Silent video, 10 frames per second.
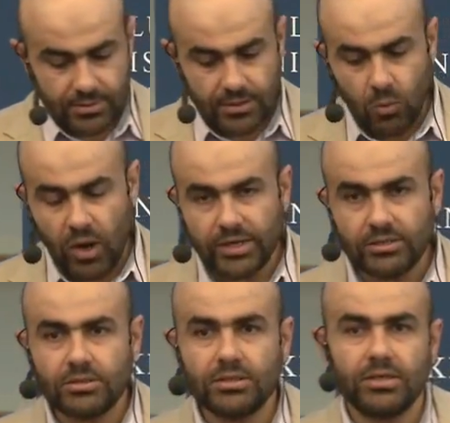the
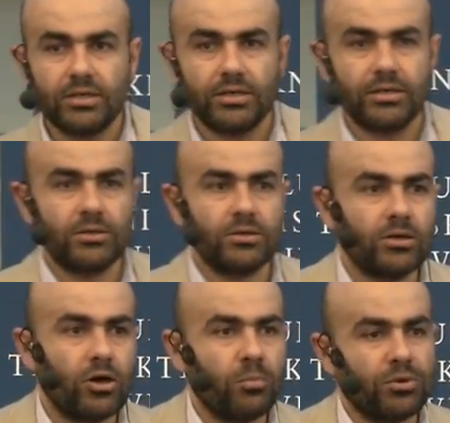wide
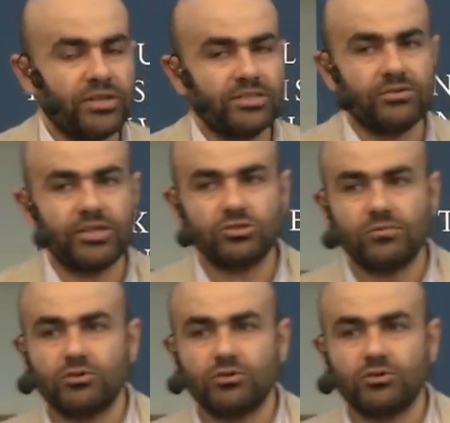operating range of